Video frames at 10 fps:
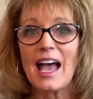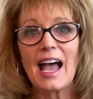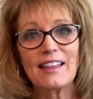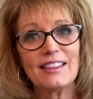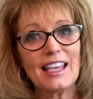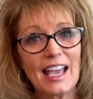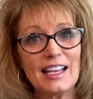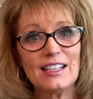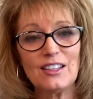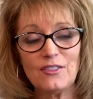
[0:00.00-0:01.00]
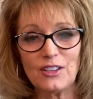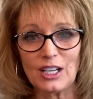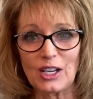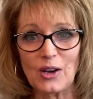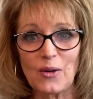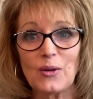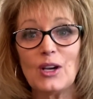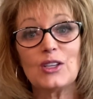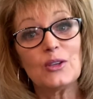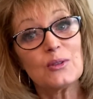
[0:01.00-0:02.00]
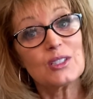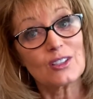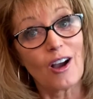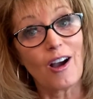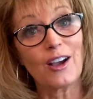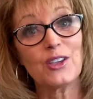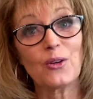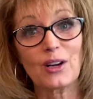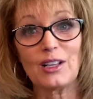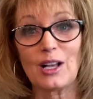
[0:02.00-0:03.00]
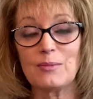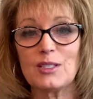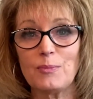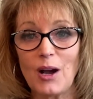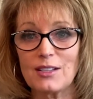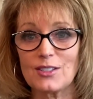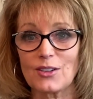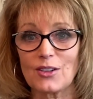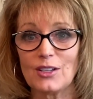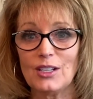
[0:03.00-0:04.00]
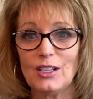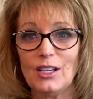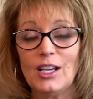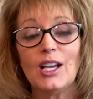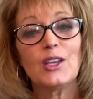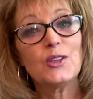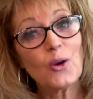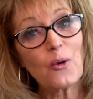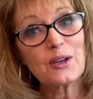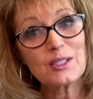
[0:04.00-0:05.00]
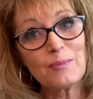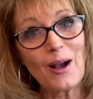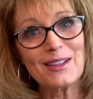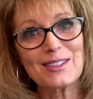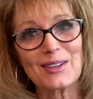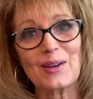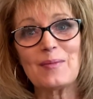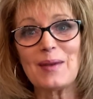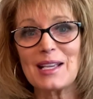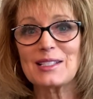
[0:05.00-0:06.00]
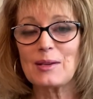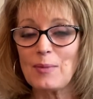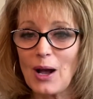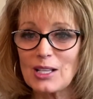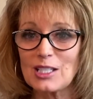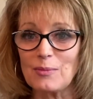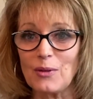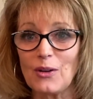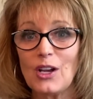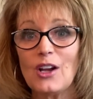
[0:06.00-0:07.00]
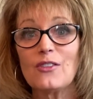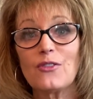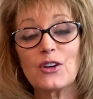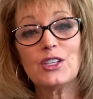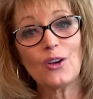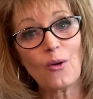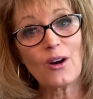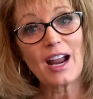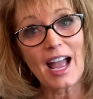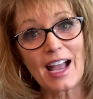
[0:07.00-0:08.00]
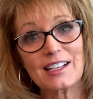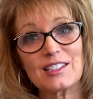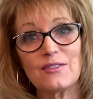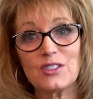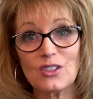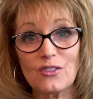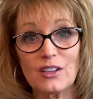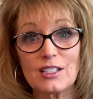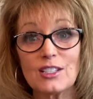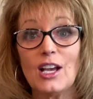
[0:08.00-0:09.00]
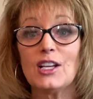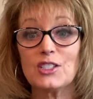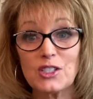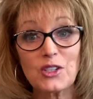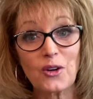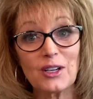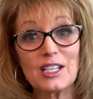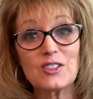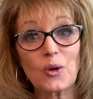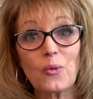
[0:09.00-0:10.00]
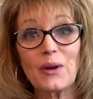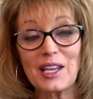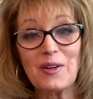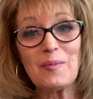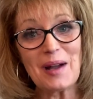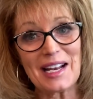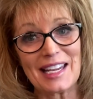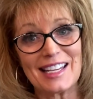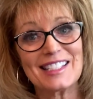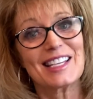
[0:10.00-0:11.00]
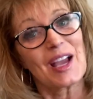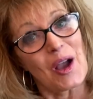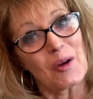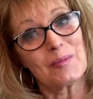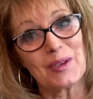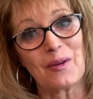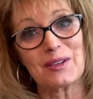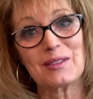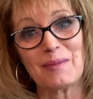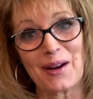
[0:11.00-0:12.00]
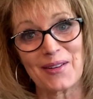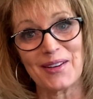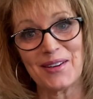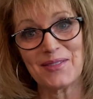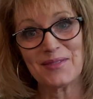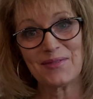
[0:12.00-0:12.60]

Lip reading: At the end of the video, you saw your club sponsor. Your sponsor makes it possible for your acts of service to turn into real money to help your sparrow.